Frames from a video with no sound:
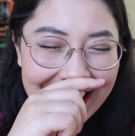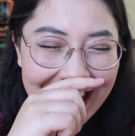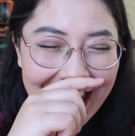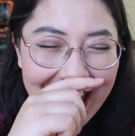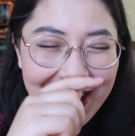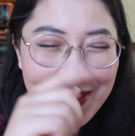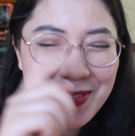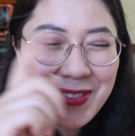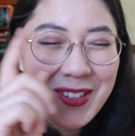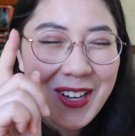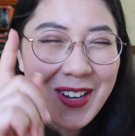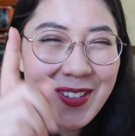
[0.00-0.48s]

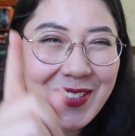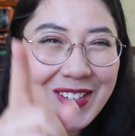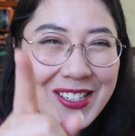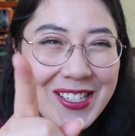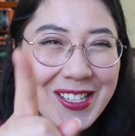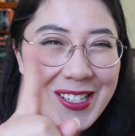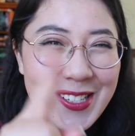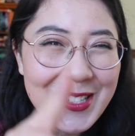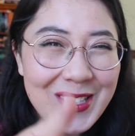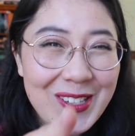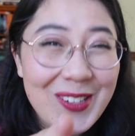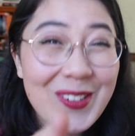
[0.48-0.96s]
I'm going
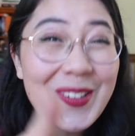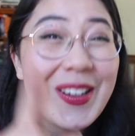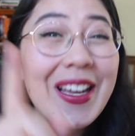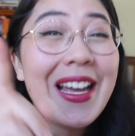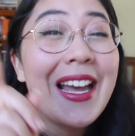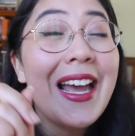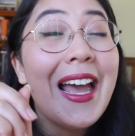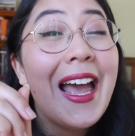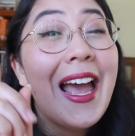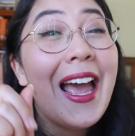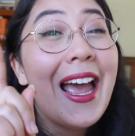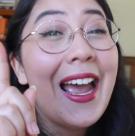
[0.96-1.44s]
to do
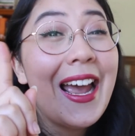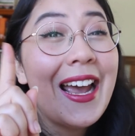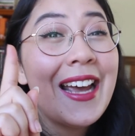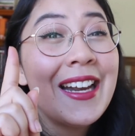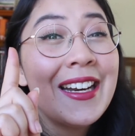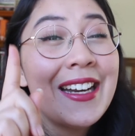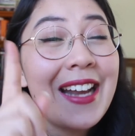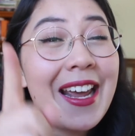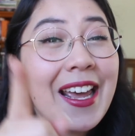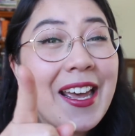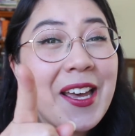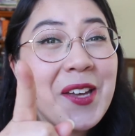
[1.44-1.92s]

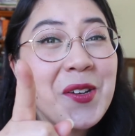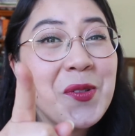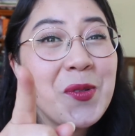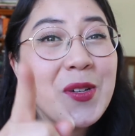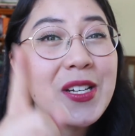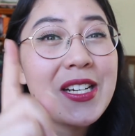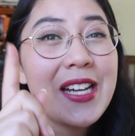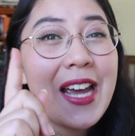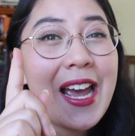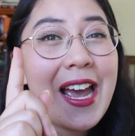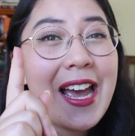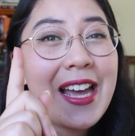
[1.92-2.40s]
an
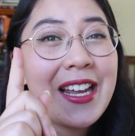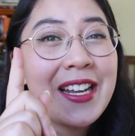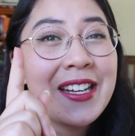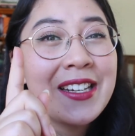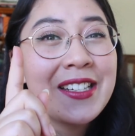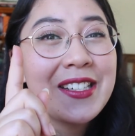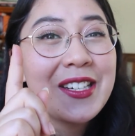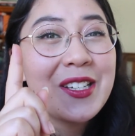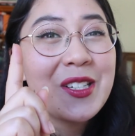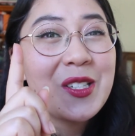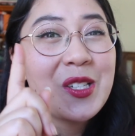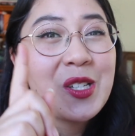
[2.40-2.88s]
Edward
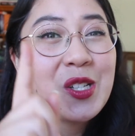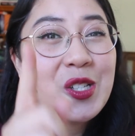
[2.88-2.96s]
and